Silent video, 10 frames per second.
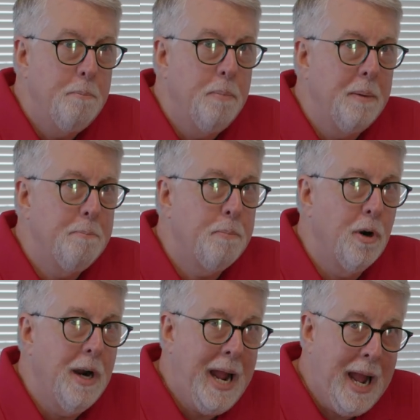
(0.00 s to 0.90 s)
but
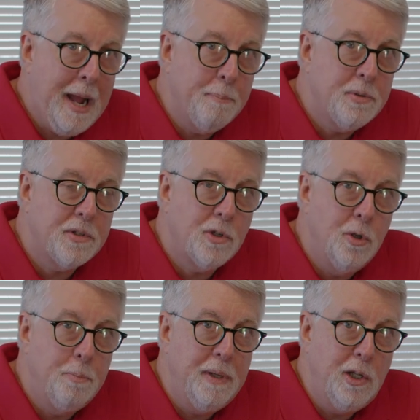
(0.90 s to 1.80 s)
perhaps
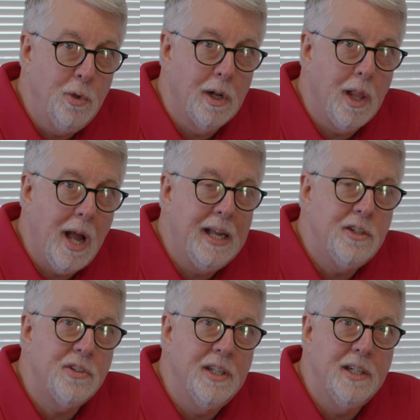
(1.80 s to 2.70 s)
could be
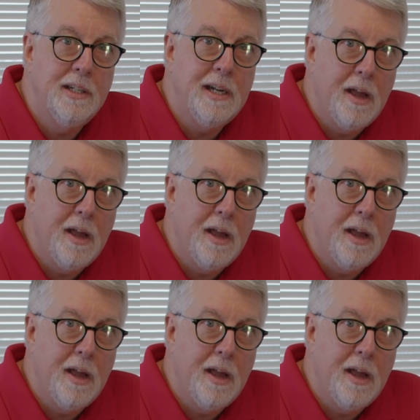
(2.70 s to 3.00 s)
utilized in